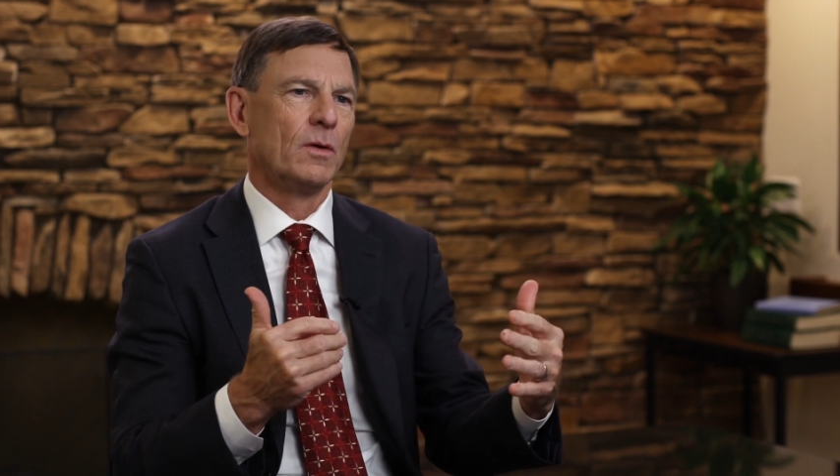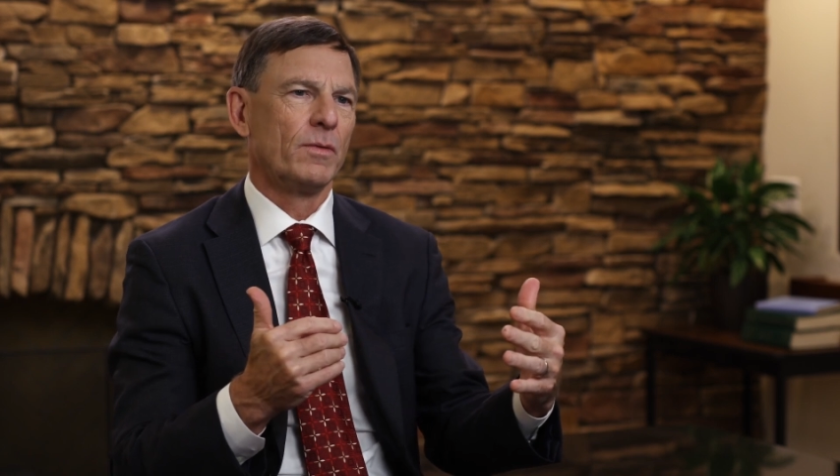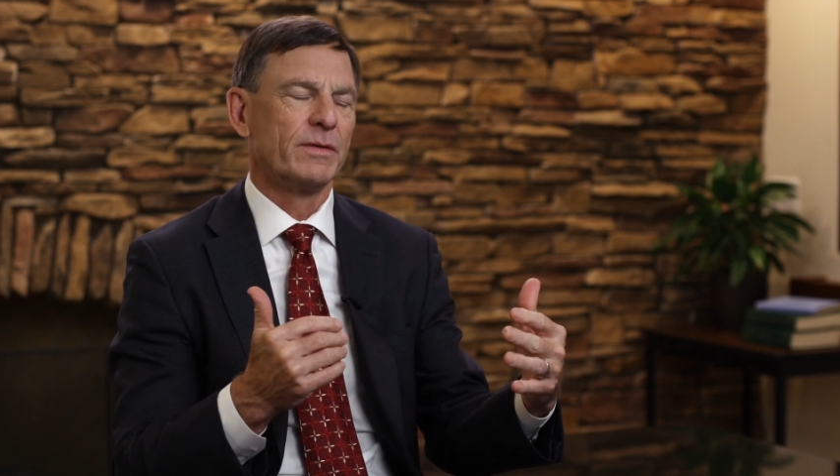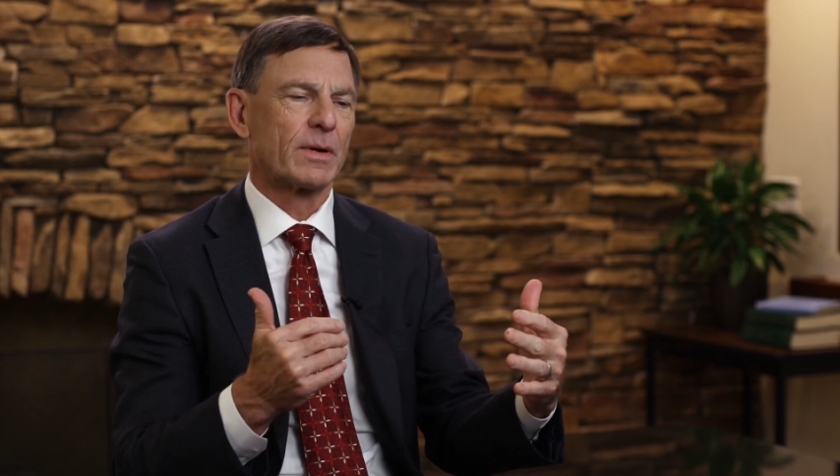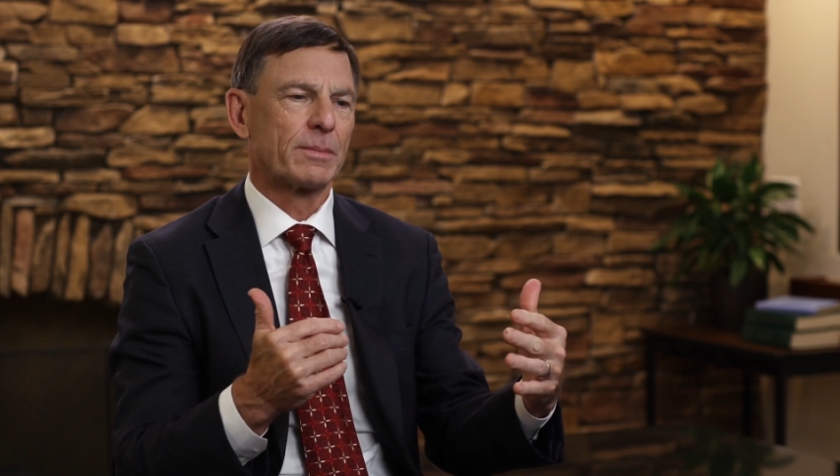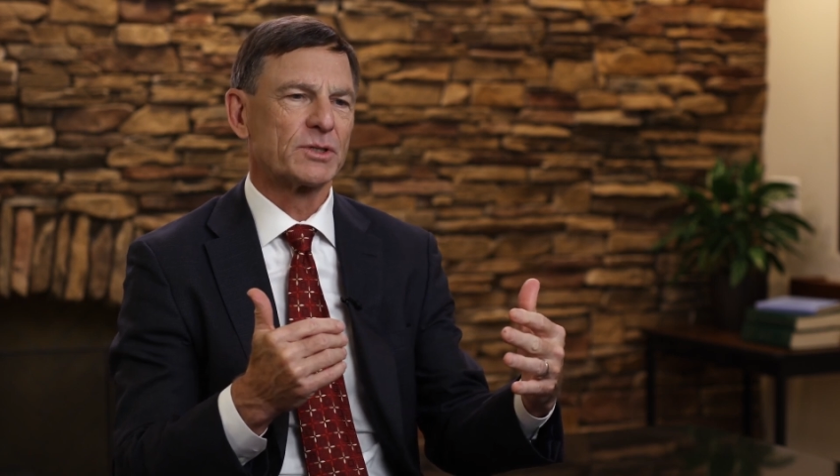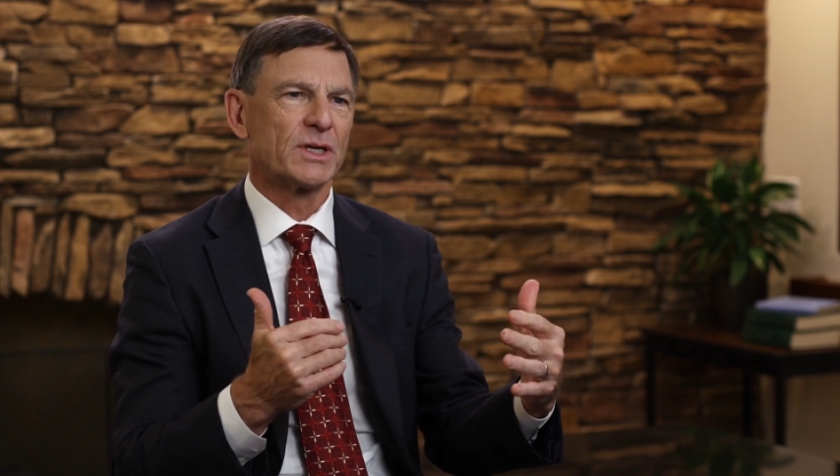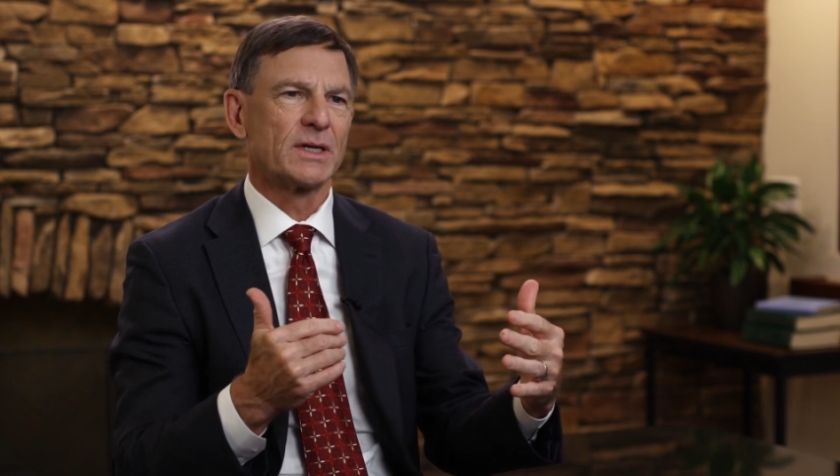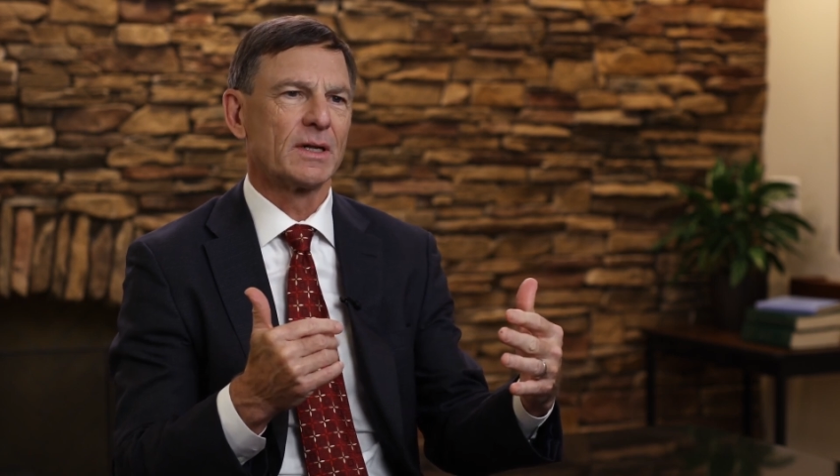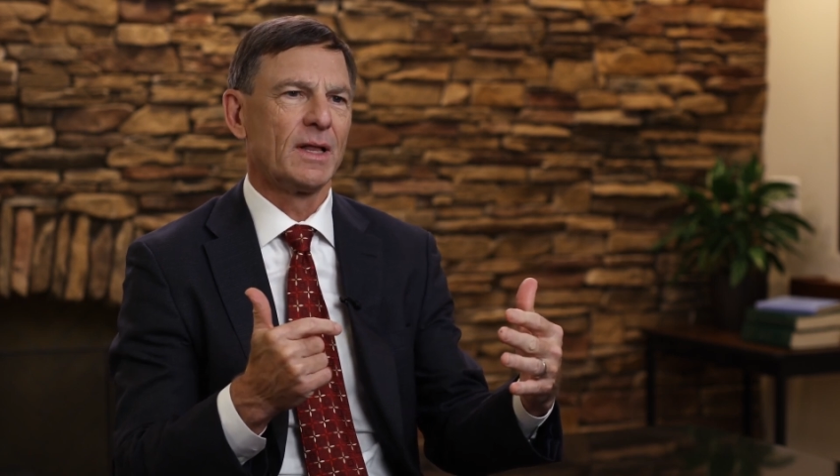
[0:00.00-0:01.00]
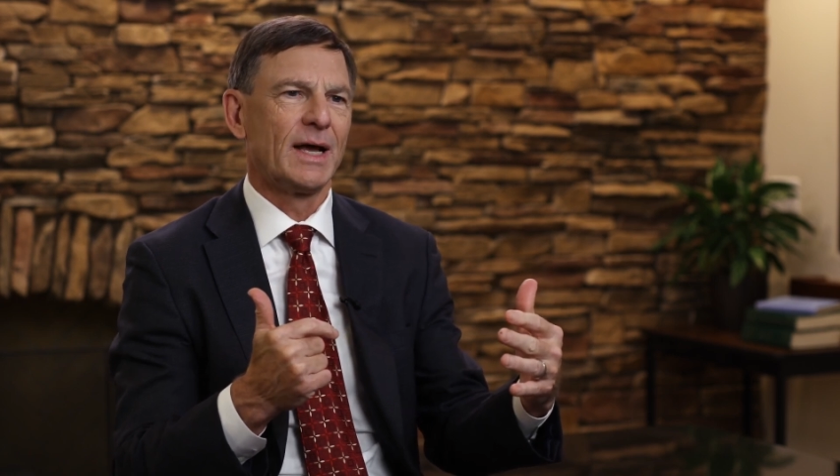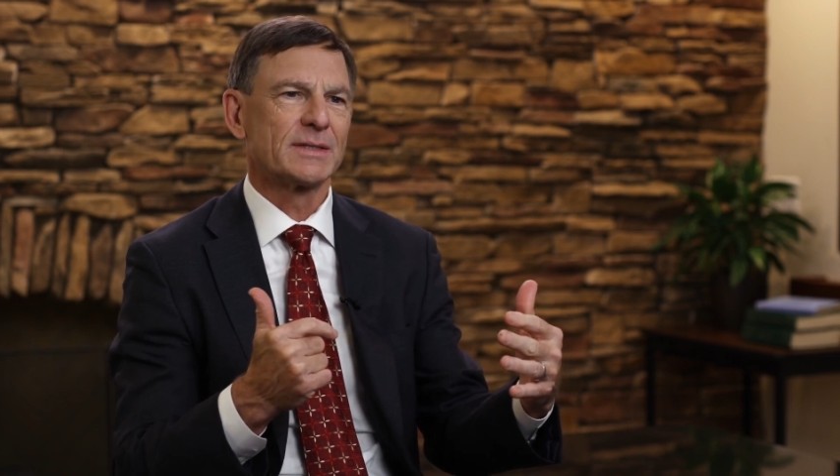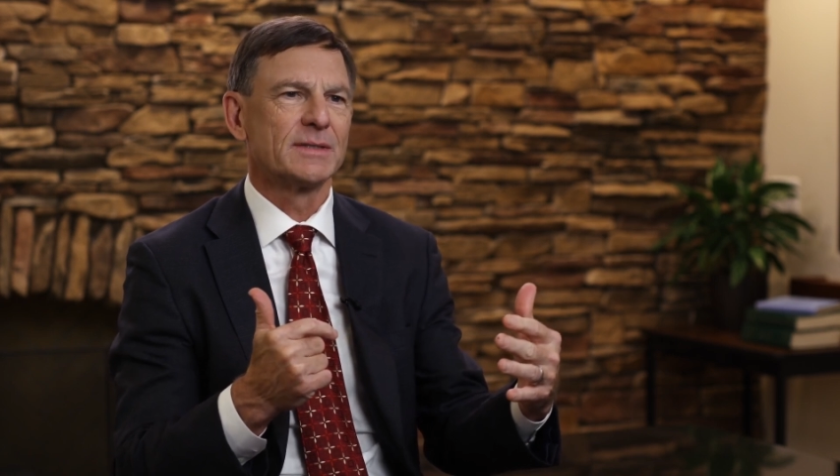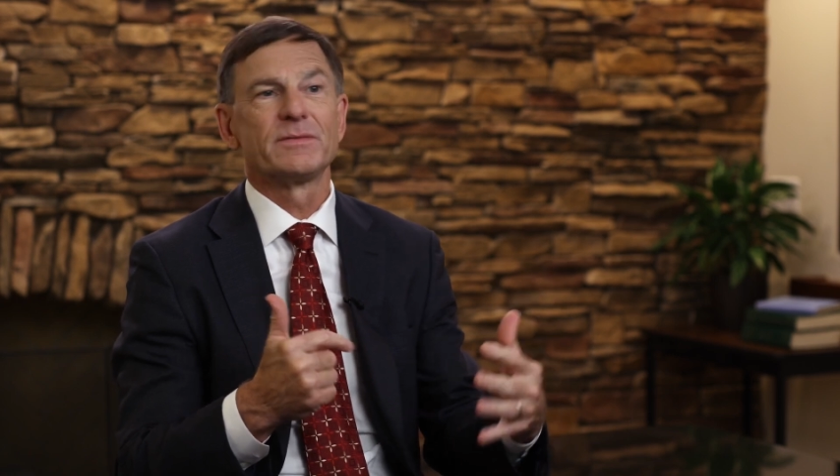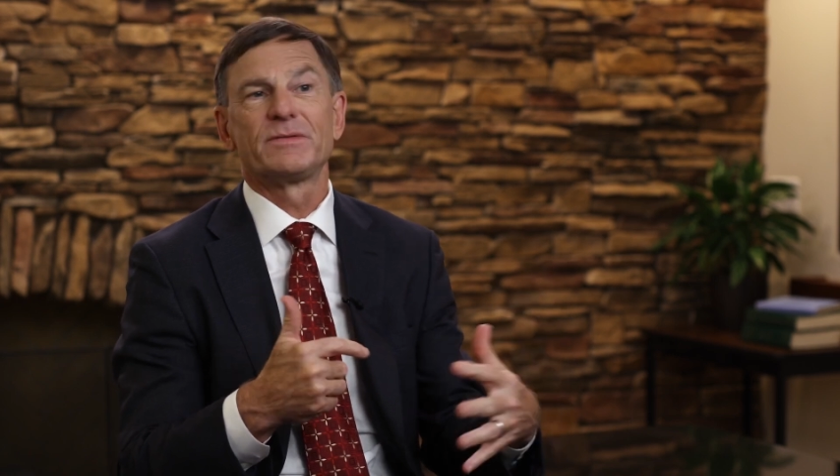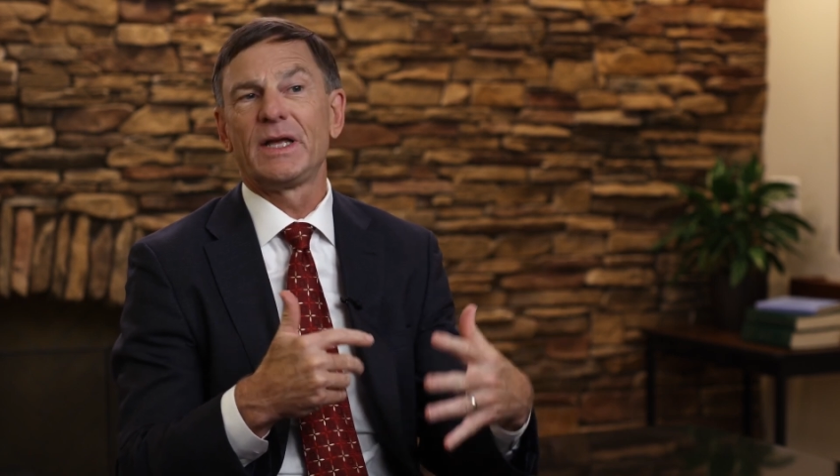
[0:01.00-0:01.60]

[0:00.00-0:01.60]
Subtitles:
We've represented classes of